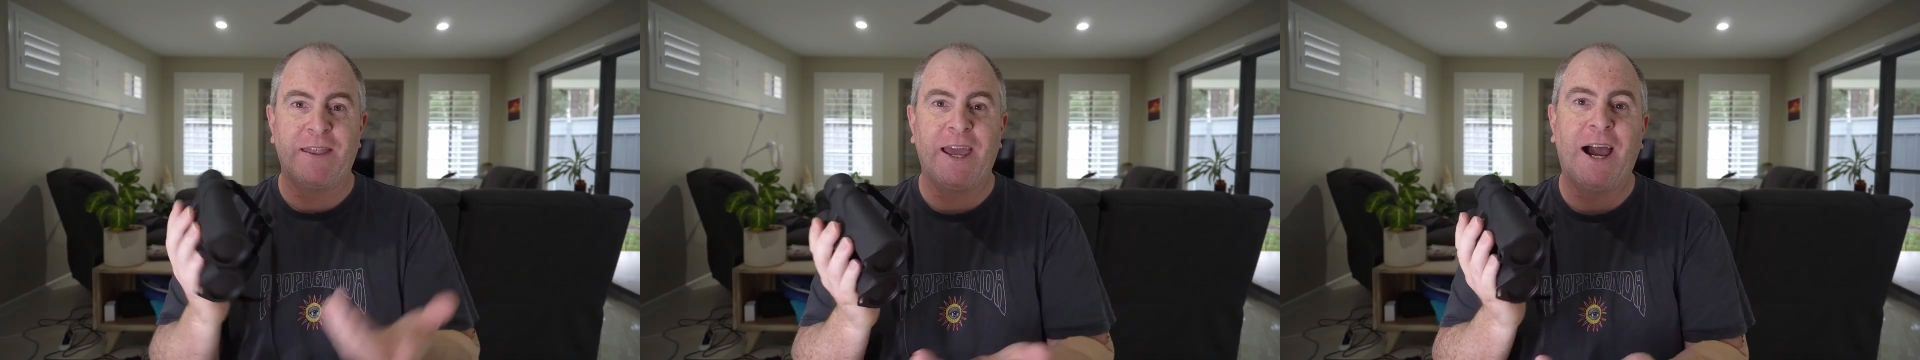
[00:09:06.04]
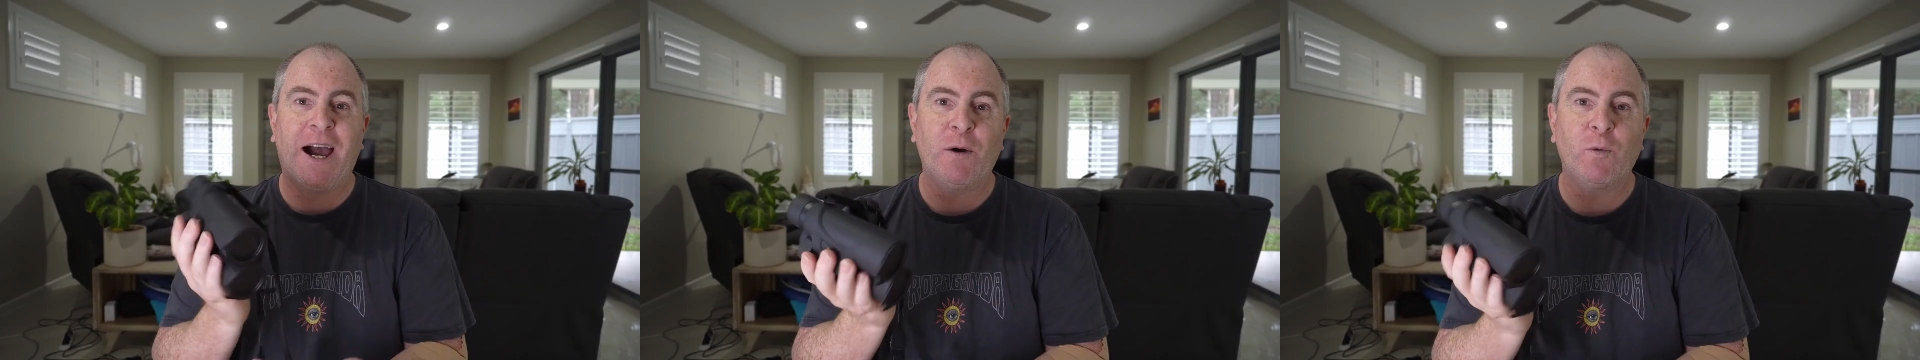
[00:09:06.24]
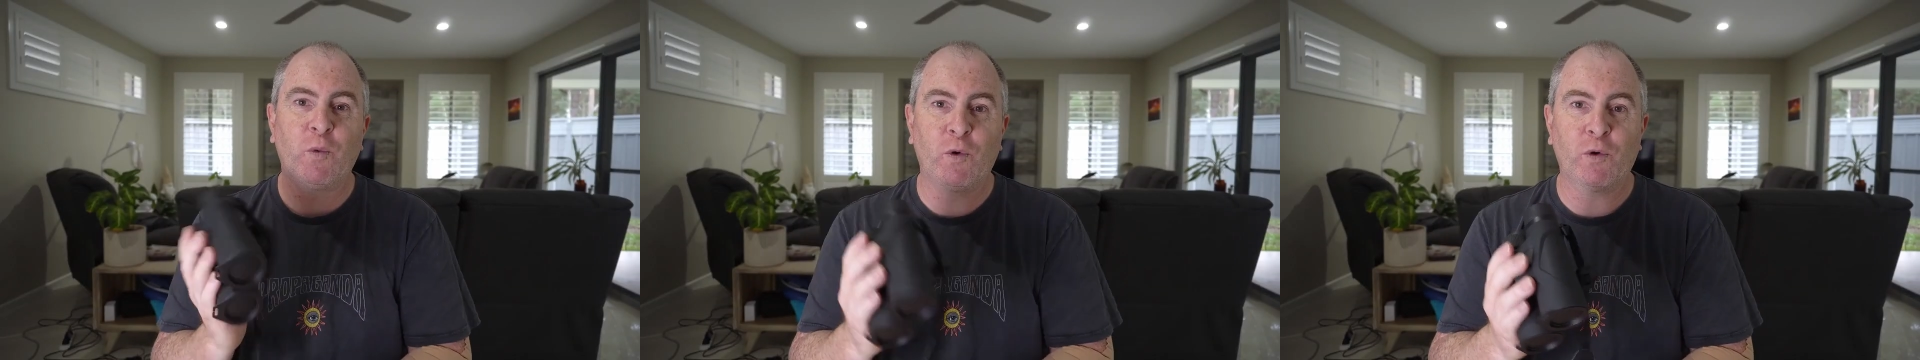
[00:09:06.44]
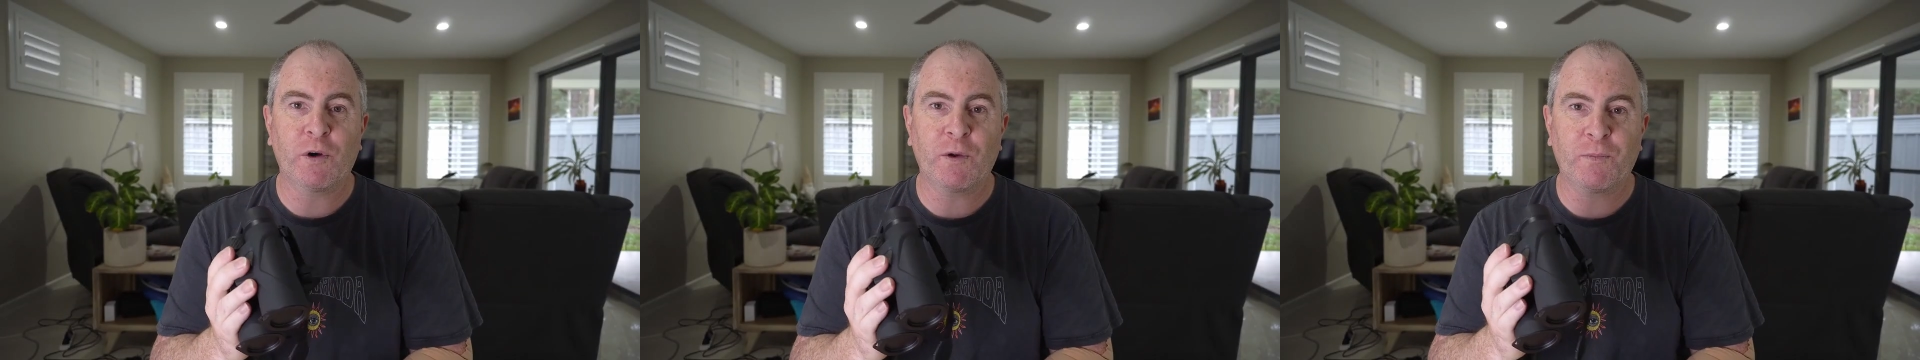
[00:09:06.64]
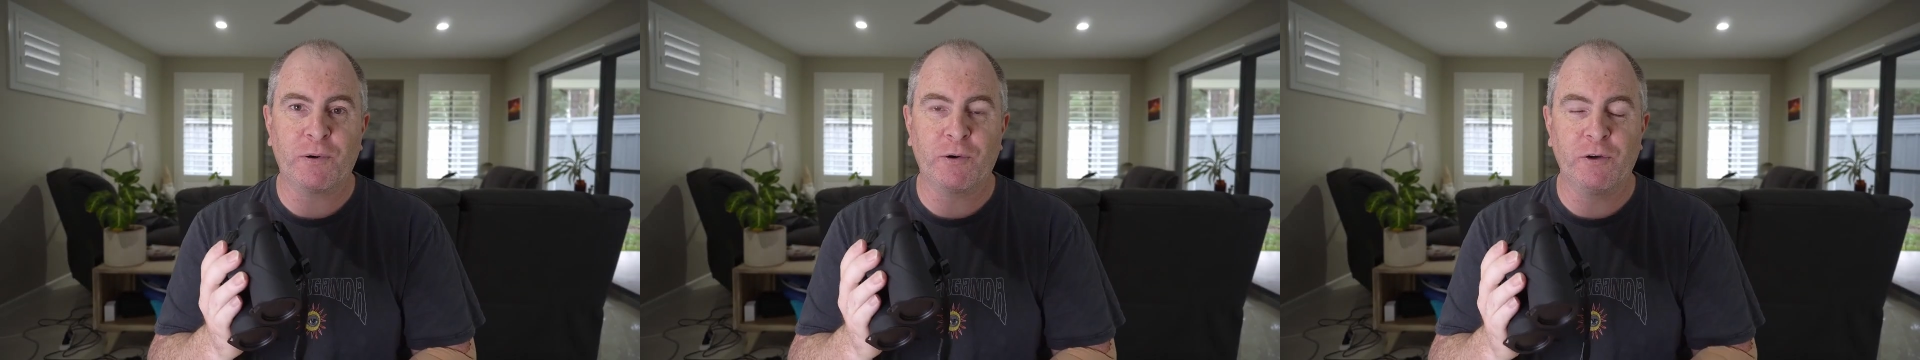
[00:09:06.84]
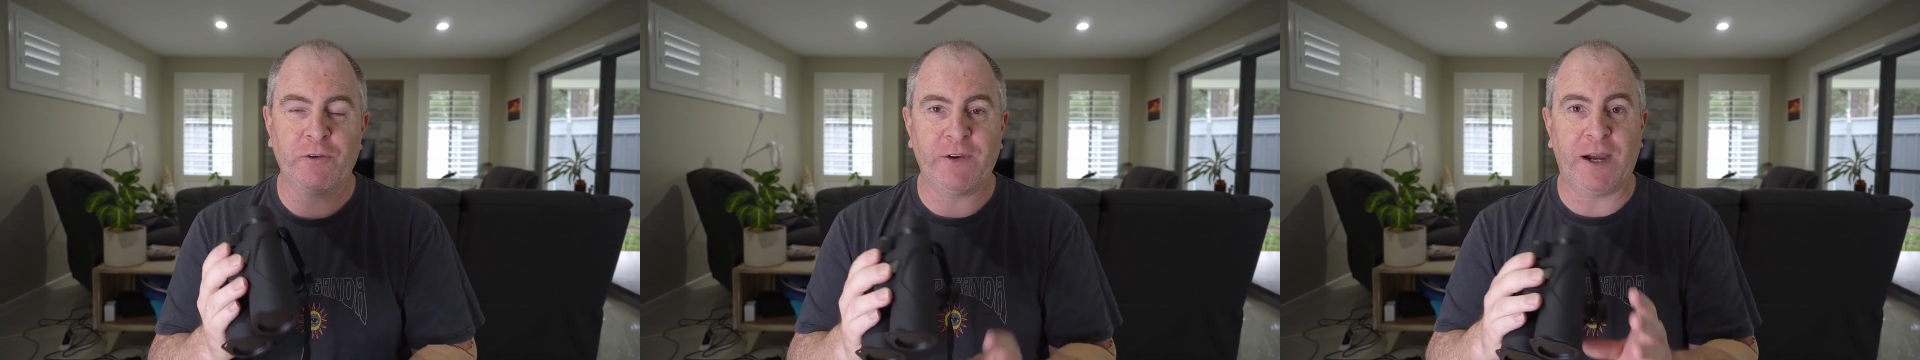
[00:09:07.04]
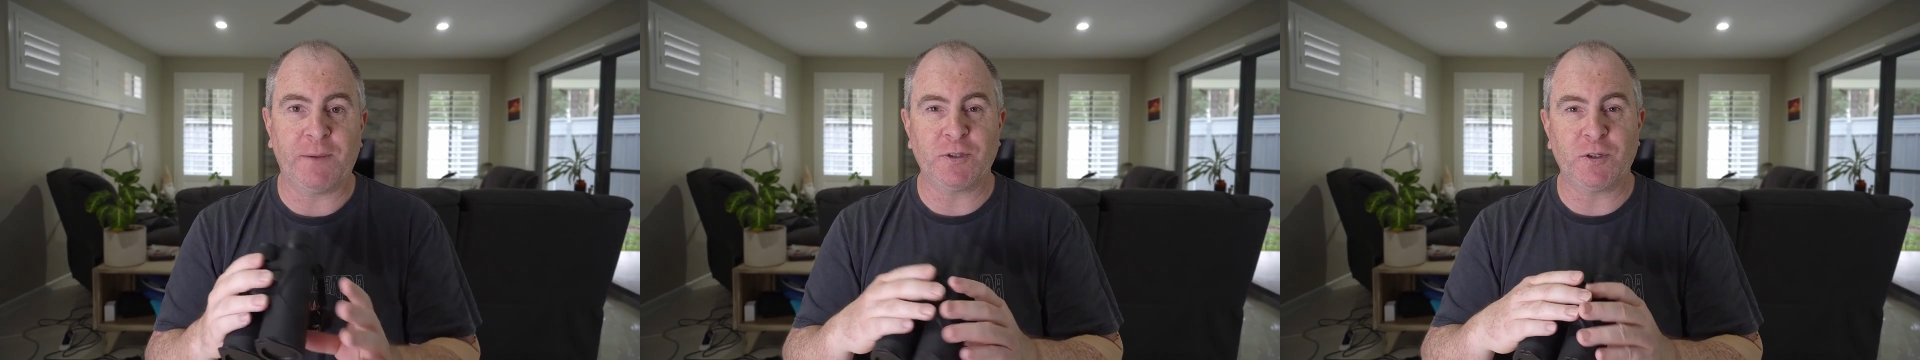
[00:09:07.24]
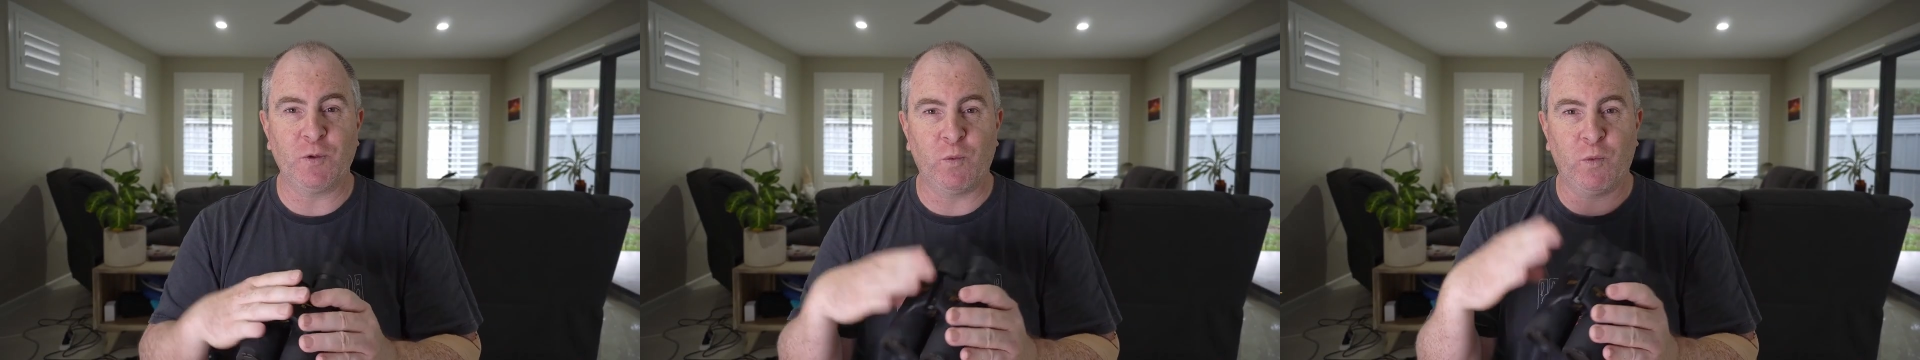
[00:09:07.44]
they are waterproof
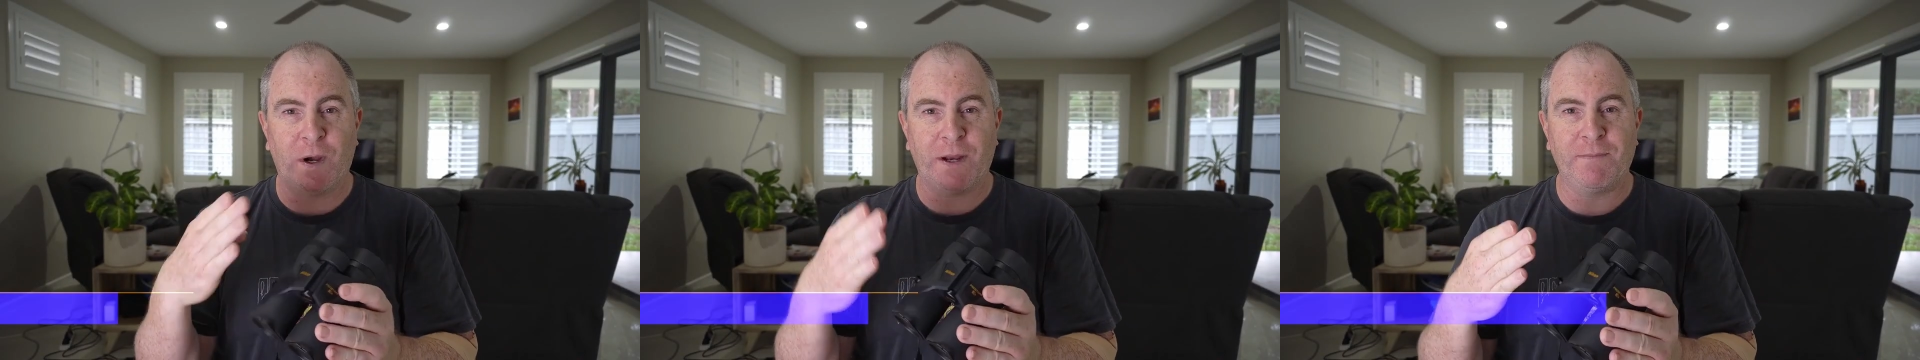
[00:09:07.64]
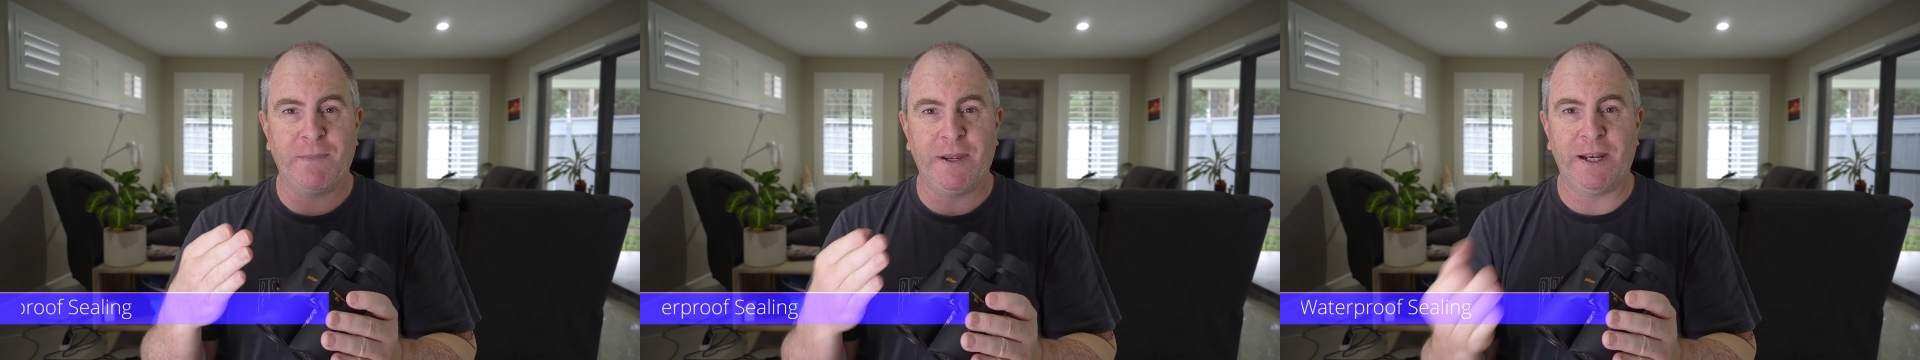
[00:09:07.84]
up to 1